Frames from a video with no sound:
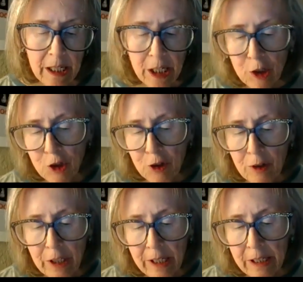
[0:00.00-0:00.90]
Each
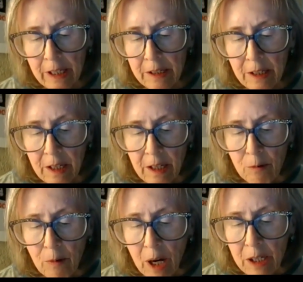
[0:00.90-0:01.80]
yearling
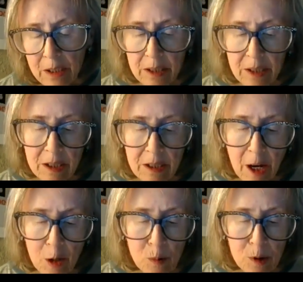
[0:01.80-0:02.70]
rocketed
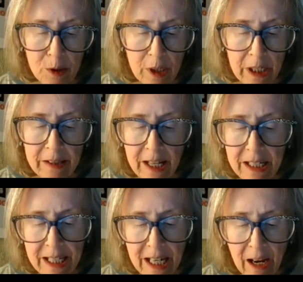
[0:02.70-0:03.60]
skyward and
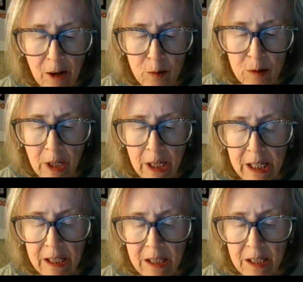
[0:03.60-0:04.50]
then down,
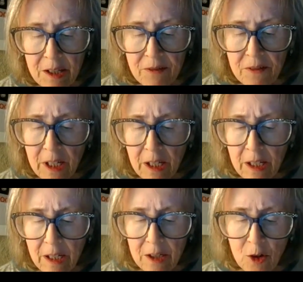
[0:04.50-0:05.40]

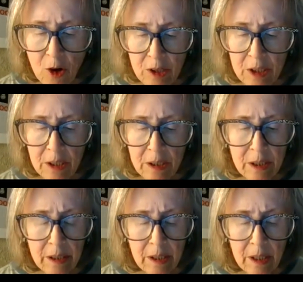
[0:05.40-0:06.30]
Sisyphean and haunted.
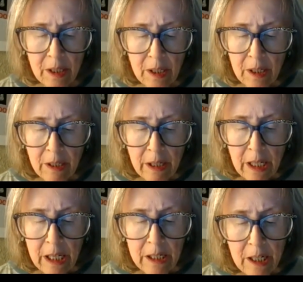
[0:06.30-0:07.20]

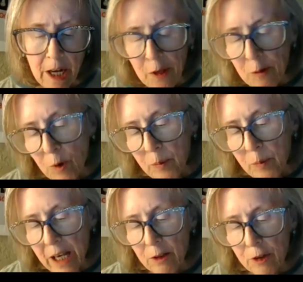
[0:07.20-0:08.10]
In another room,
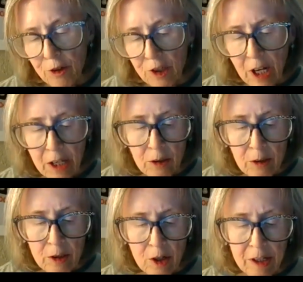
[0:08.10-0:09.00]
the elders
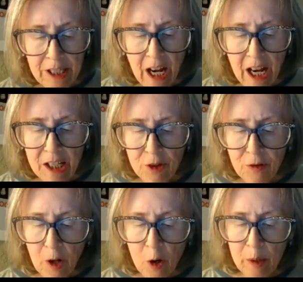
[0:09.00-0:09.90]
huddled on an ice
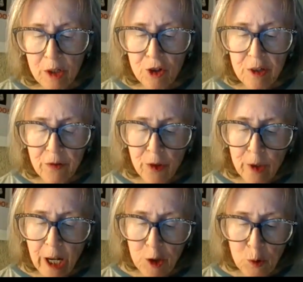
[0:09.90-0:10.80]
floe and
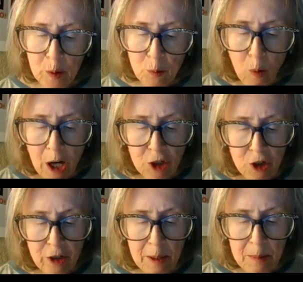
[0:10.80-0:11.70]
shivered as we
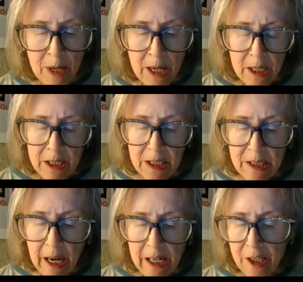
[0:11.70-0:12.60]
watched them,
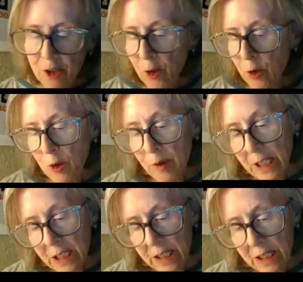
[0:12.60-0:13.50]
deciding social
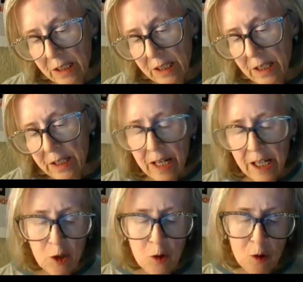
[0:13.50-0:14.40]
distance and then
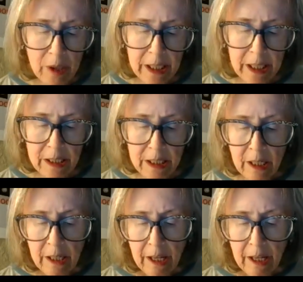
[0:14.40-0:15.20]
ignoring it,